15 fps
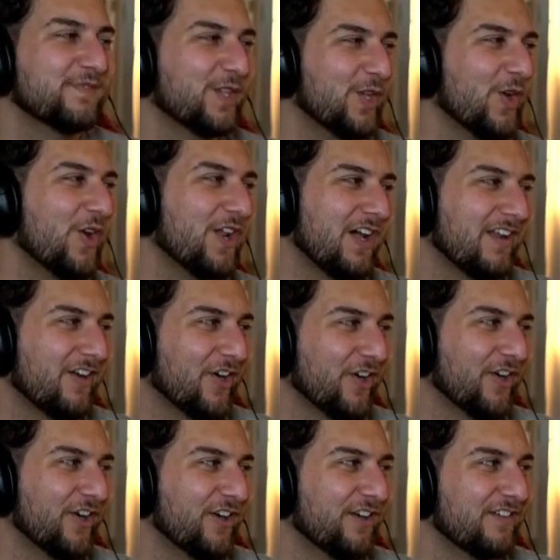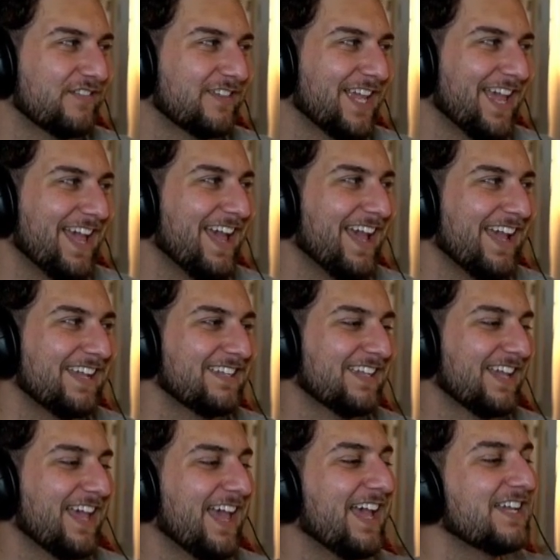Good on her. Hey,
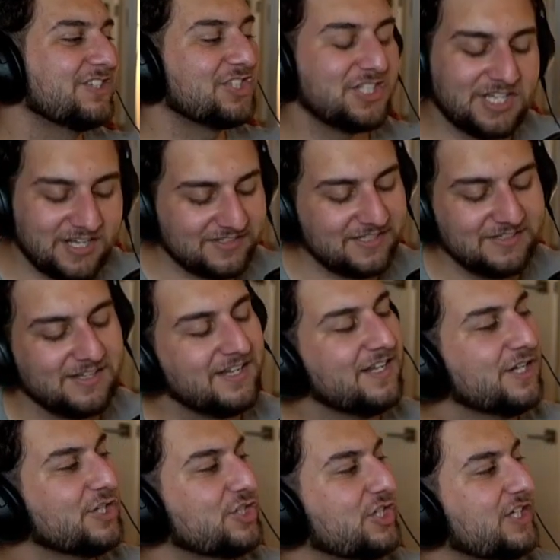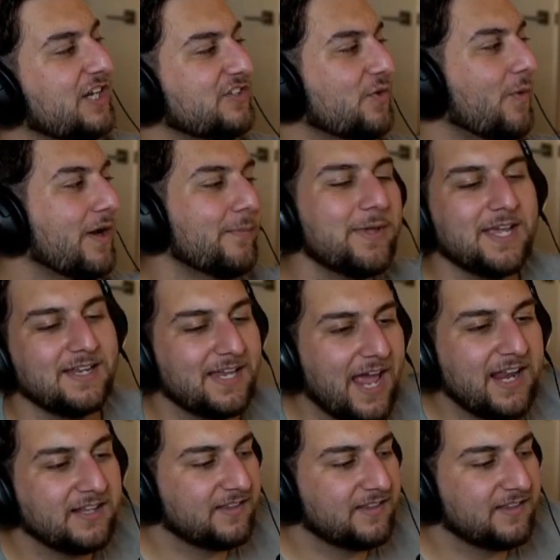hey, she doesn't she doesn't want to be indebted